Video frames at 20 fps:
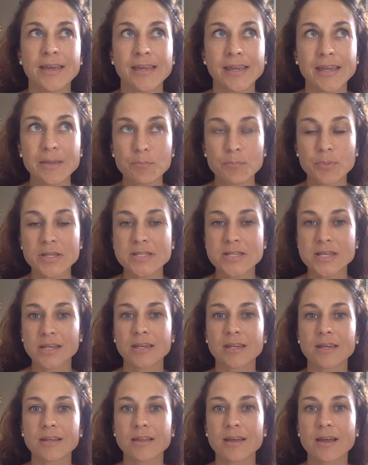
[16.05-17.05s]
In
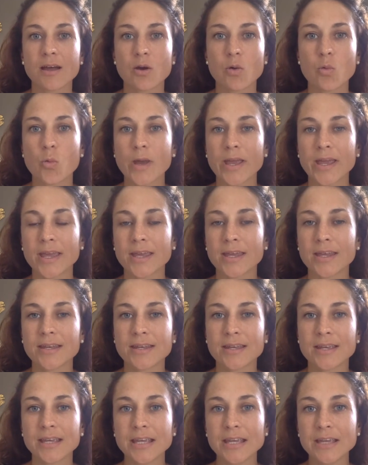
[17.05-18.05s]
particular,
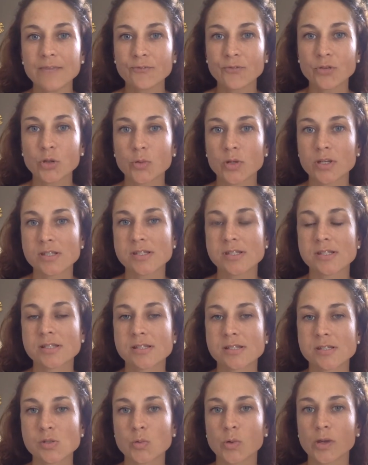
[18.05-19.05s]
when
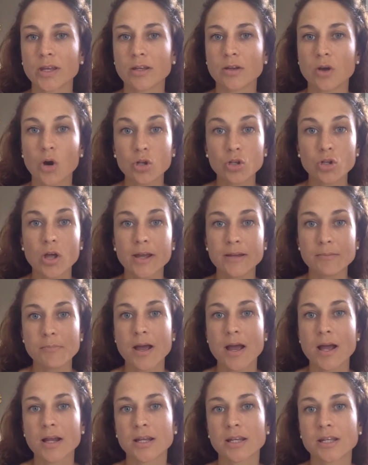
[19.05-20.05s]
influencers, when online
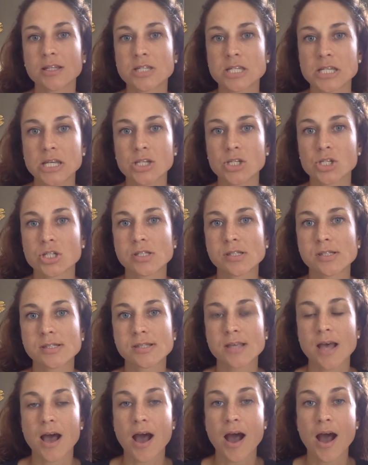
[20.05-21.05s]
marketing
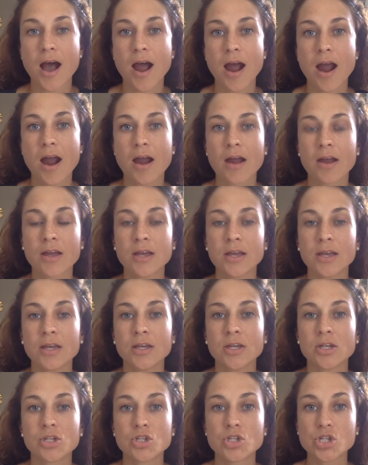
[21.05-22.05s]
teachers are
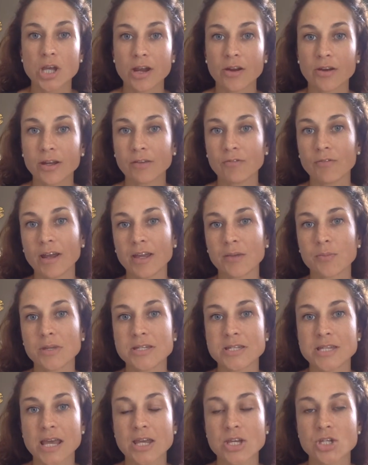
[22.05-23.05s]
sharing
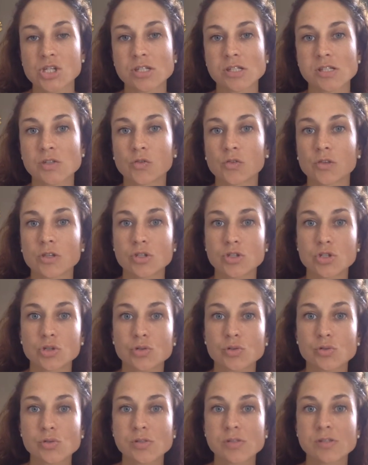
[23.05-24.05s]
recommendations for the
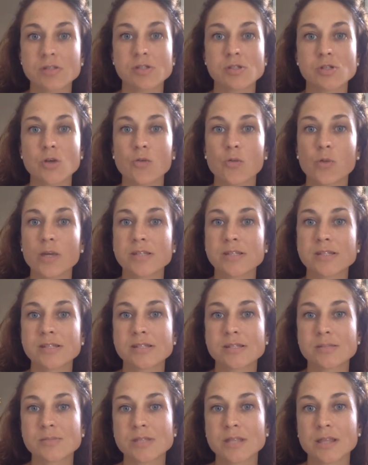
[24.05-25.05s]
tools and the software
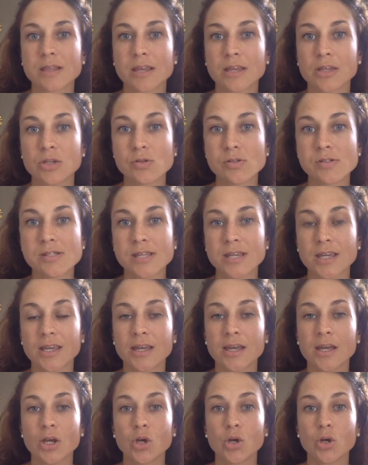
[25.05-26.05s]
systems that they're
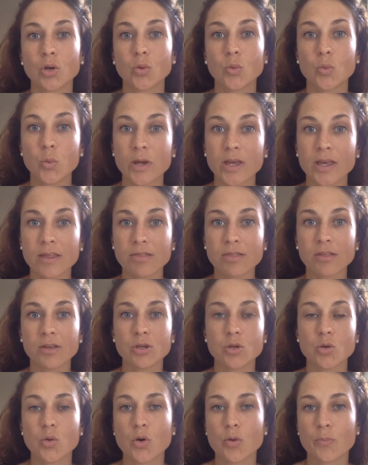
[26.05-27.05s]
using with
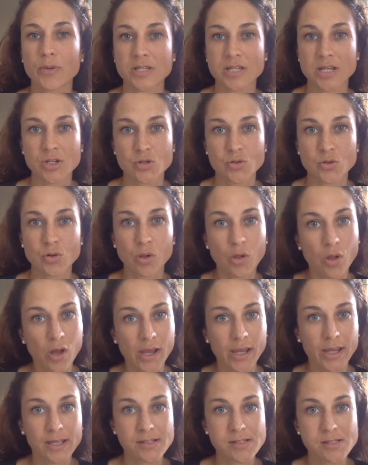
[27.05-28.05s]
your potential
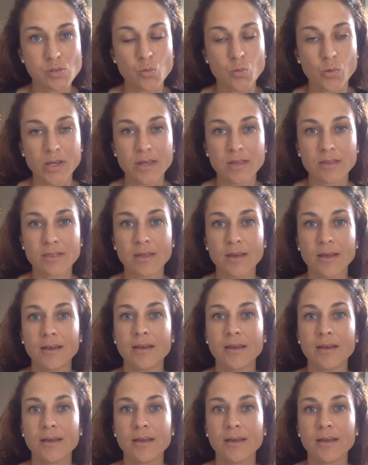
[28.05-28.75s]
clients, with